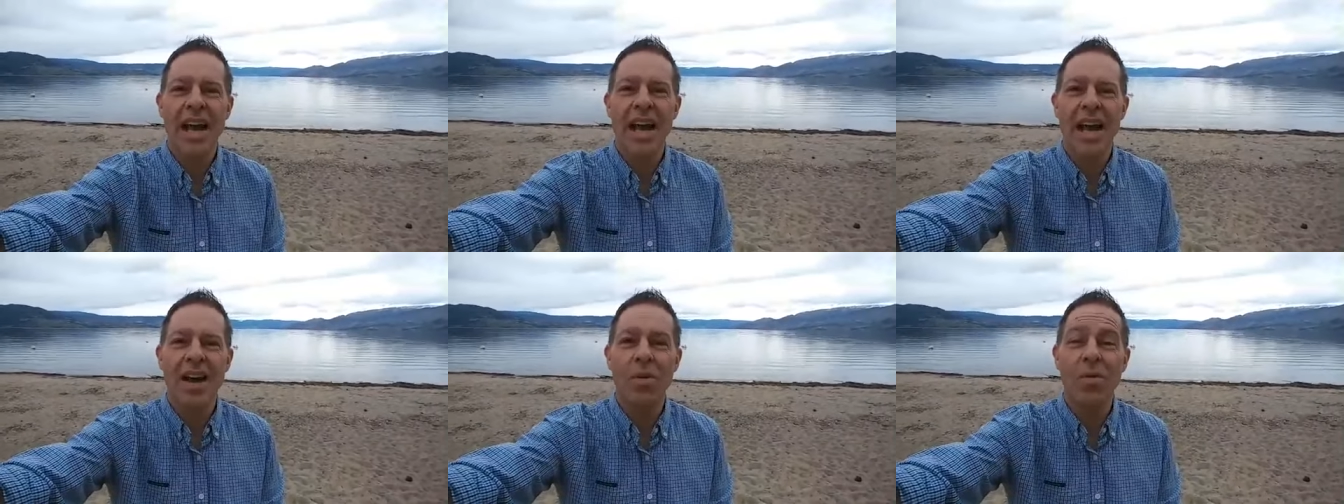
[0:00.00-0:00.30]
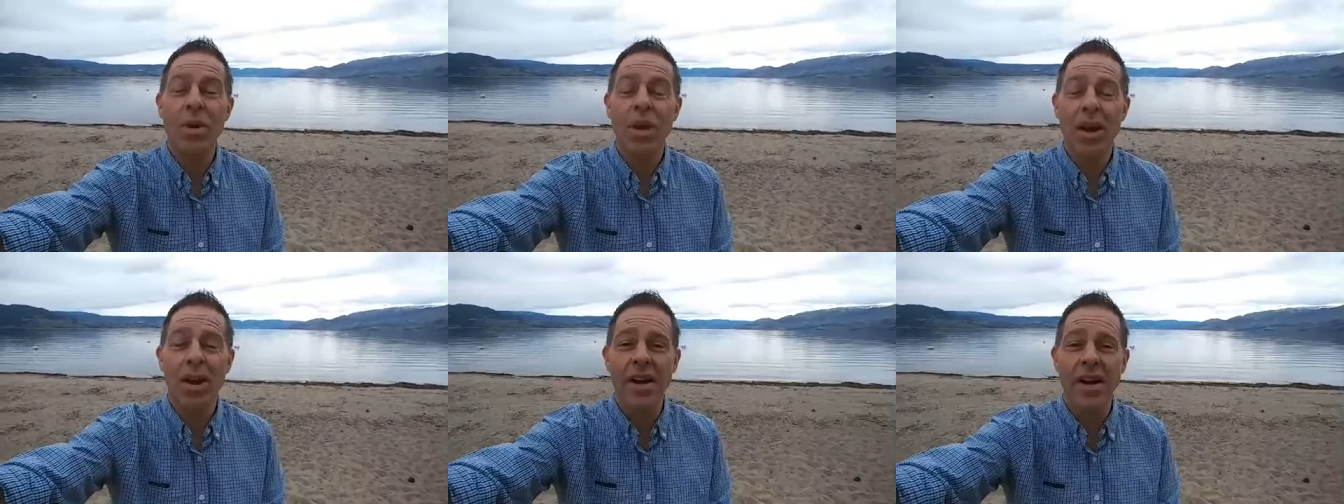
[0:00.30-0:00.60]
I
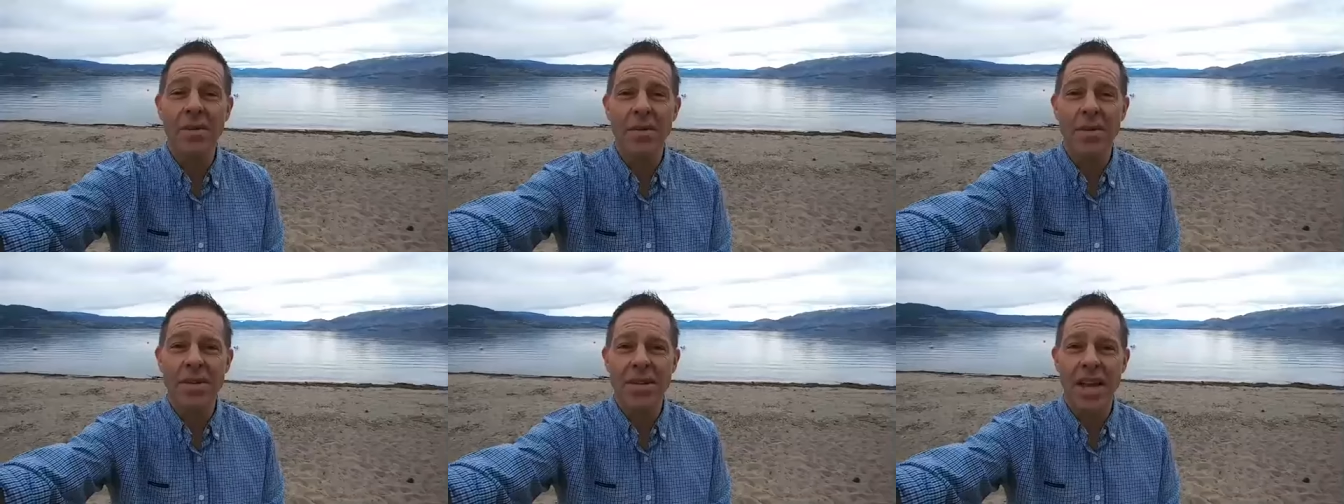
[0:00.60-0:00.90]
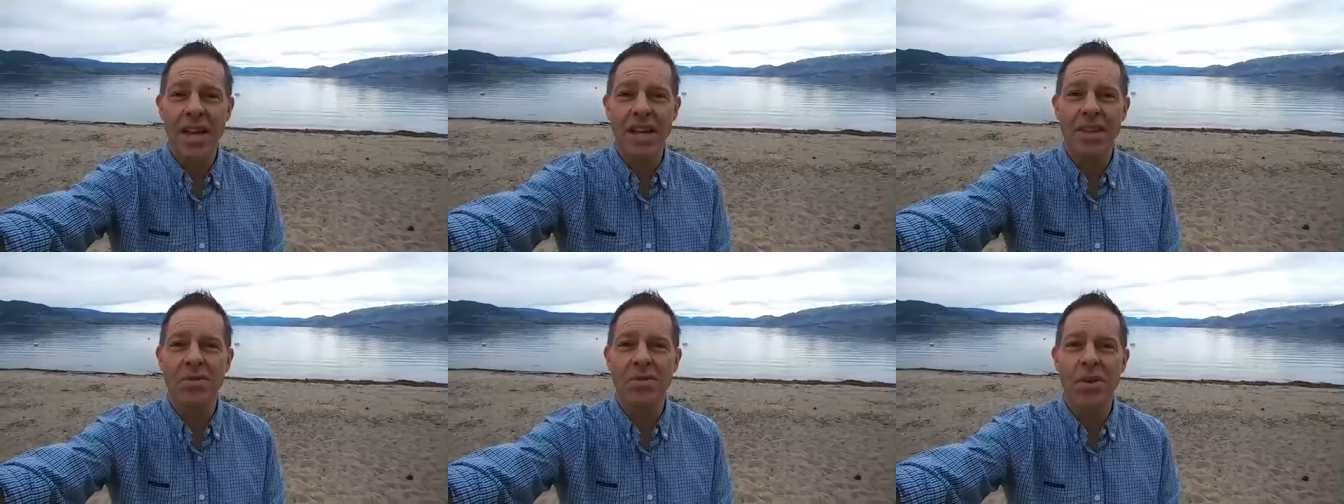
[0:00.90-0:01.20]
uh, we are going
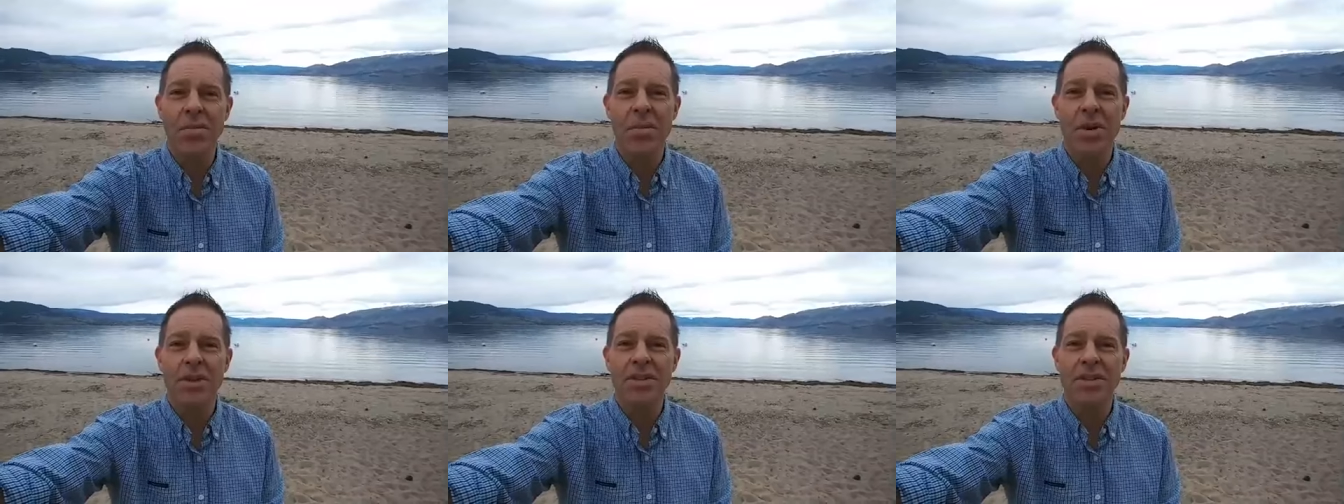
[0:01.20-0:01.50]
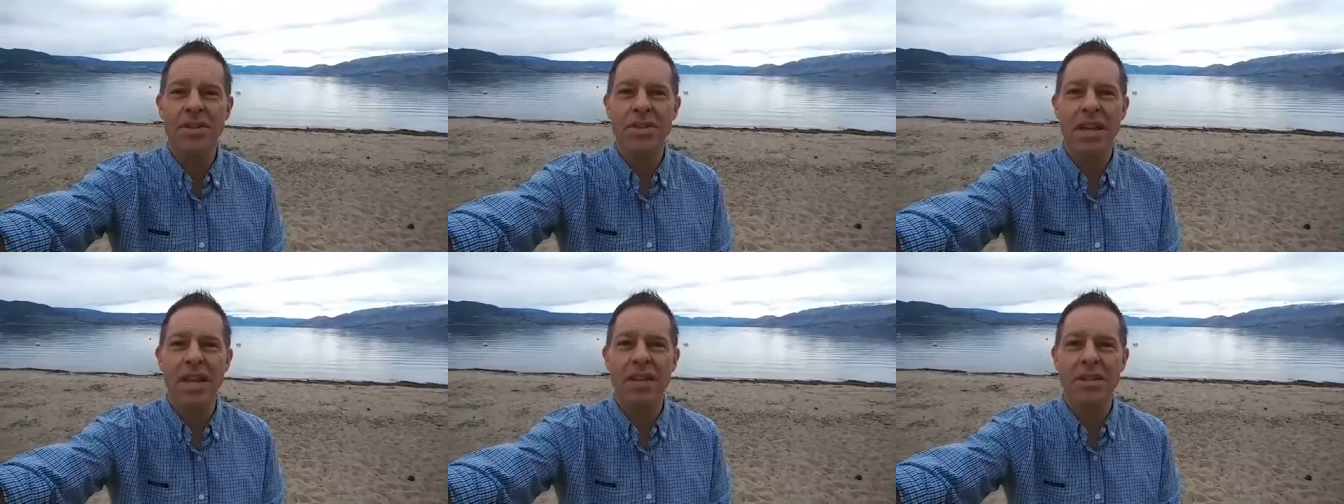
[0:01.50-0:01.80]
to be taking three
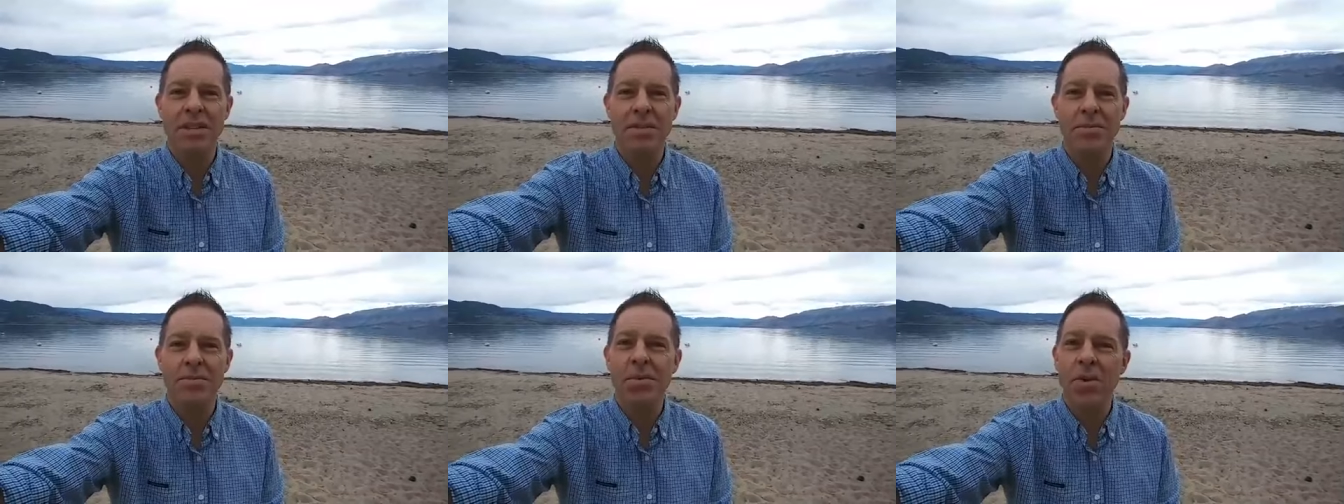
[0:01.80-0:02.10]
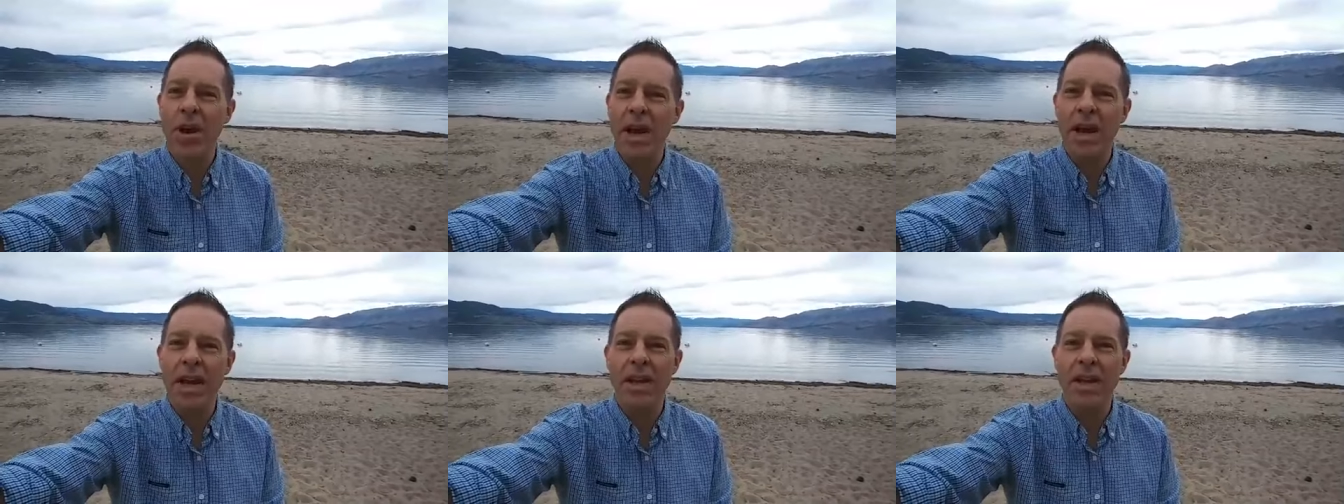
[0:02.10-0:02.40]
months as
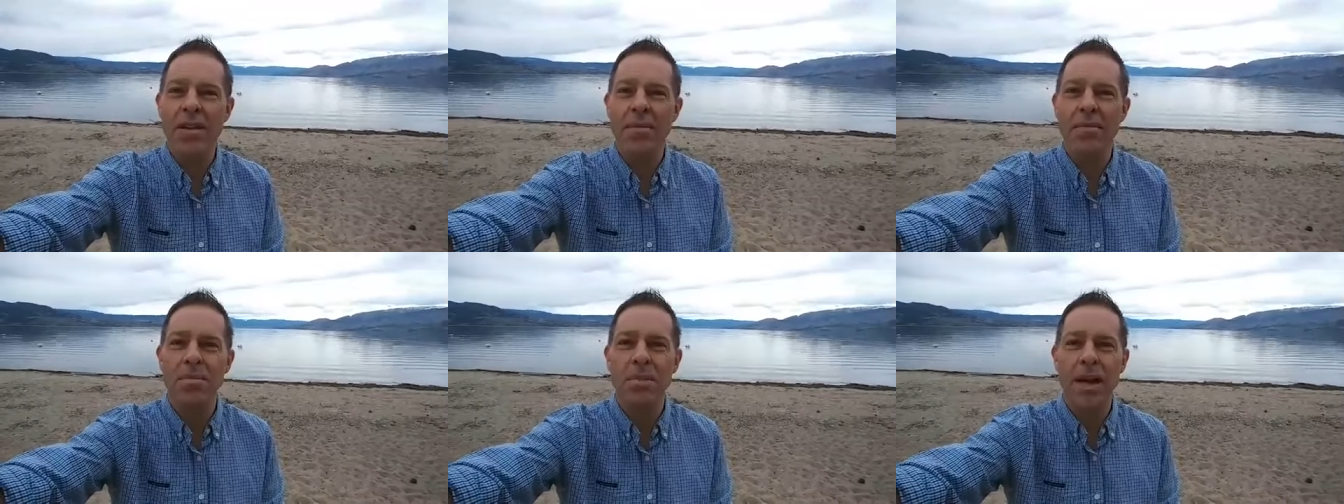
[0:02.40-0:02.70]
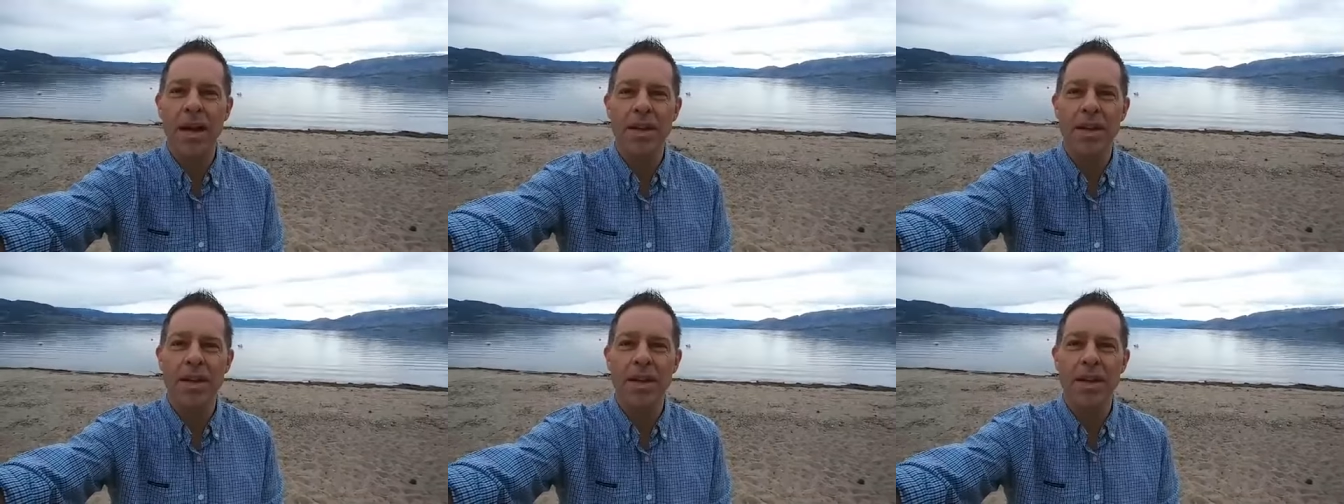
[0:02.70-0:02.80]
a break,